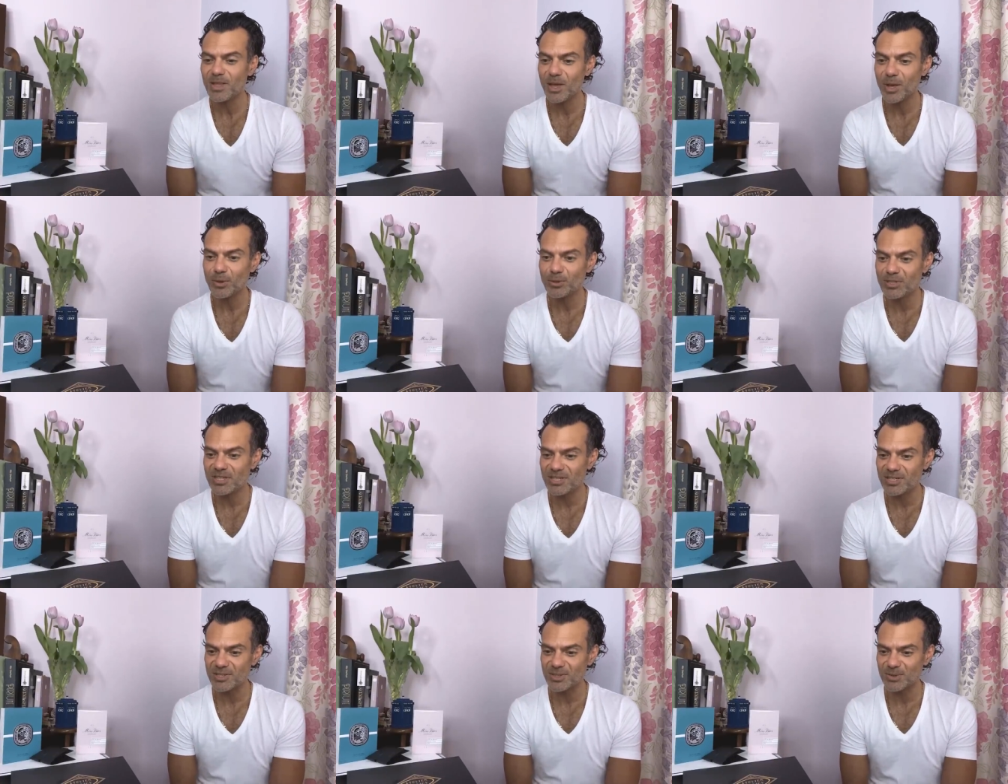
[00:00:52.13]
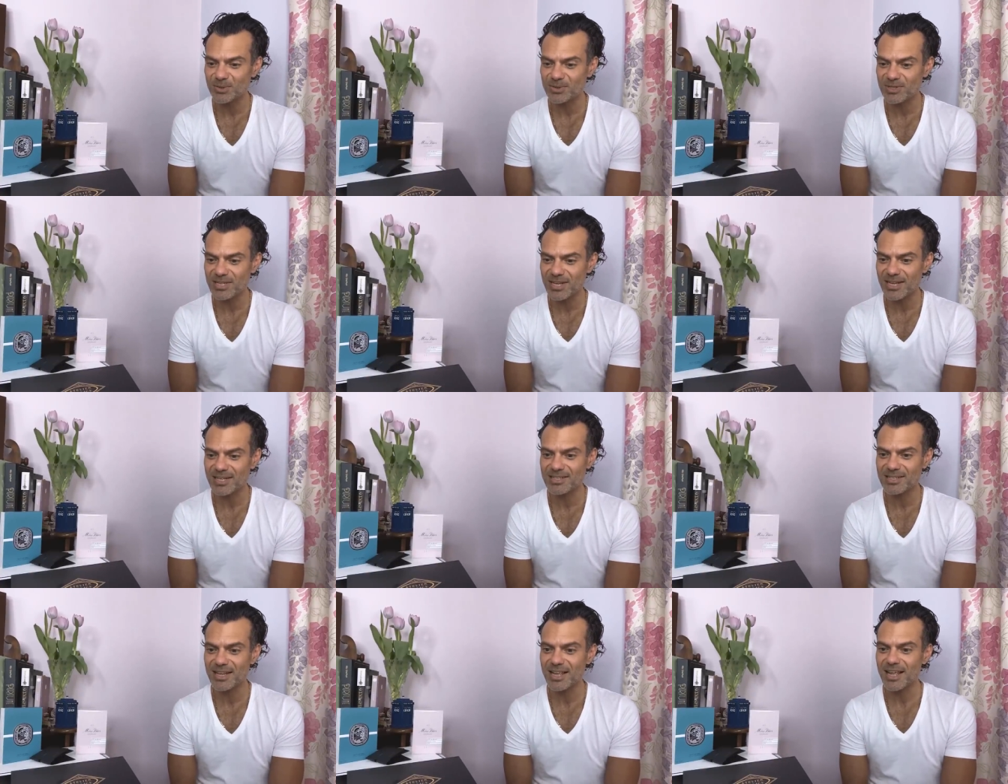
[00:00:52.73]
Otis, who
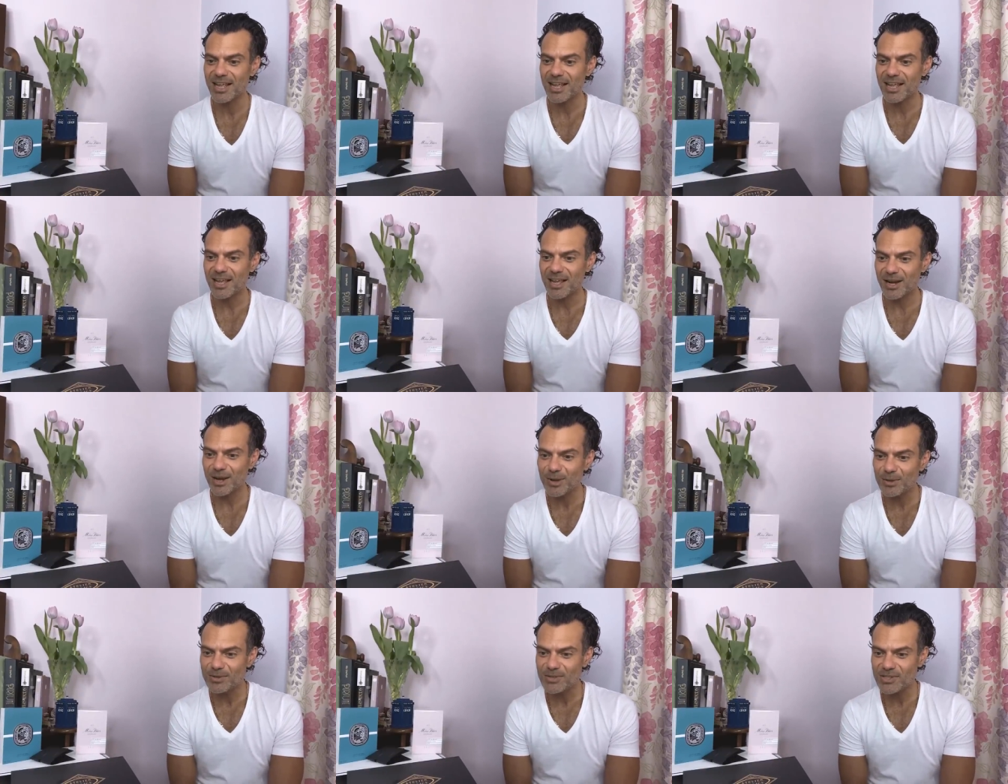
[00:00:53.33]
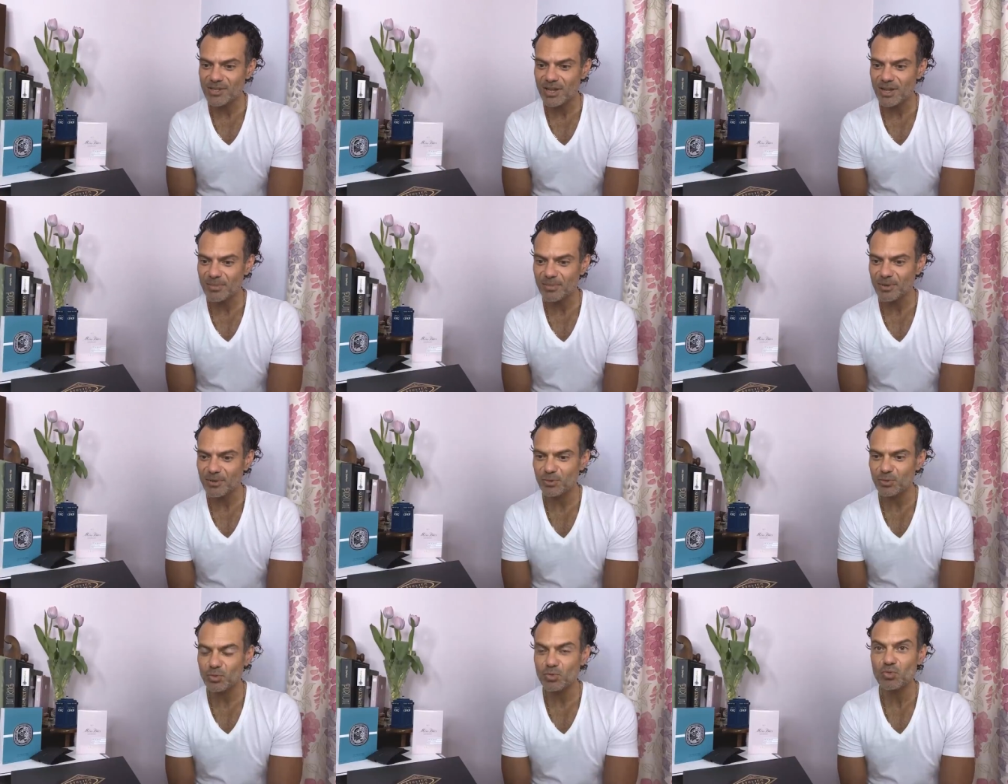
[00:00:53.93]
says, "Hello, sir,
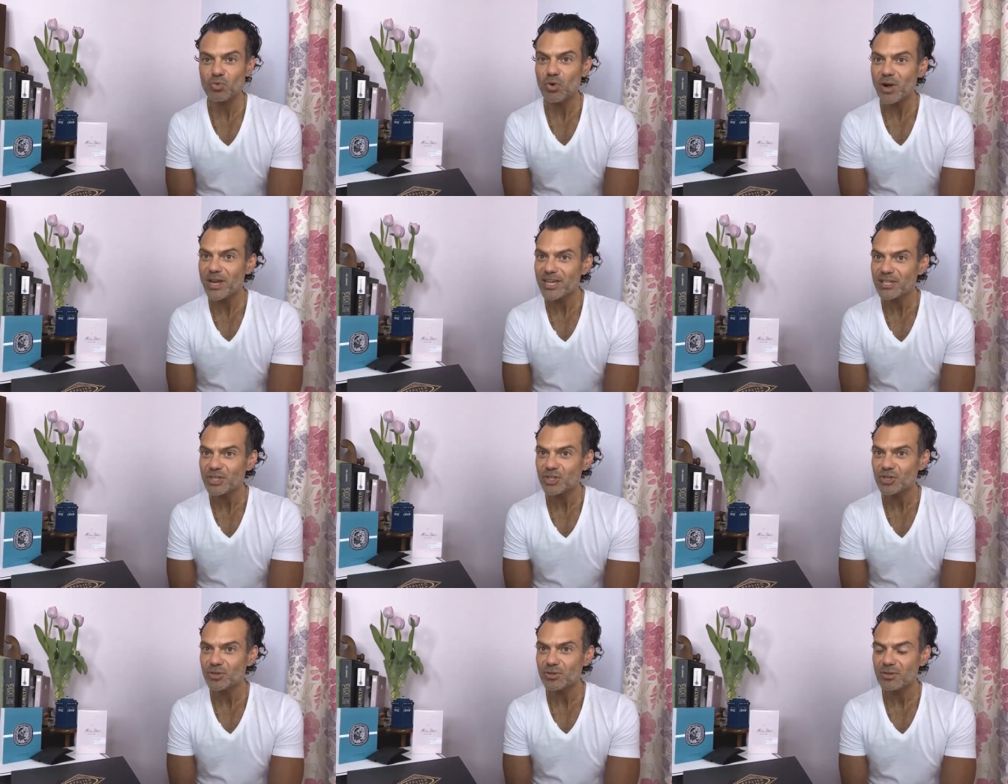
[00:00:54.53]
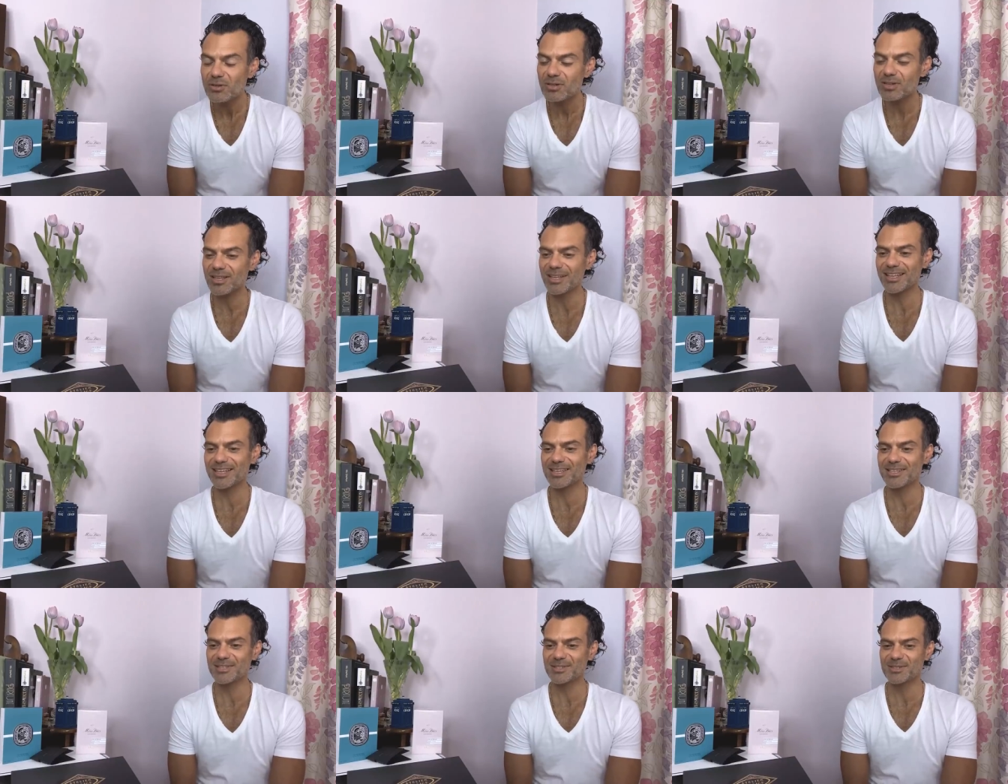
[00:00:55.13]
but Rachel
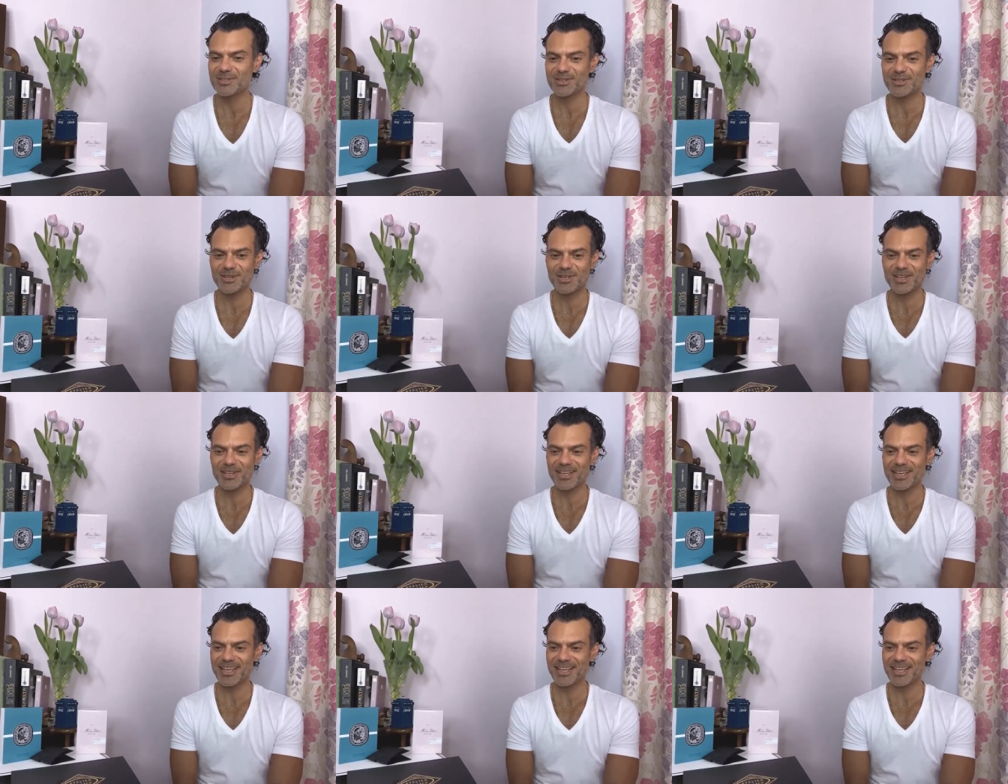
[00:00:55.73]
is." Uh,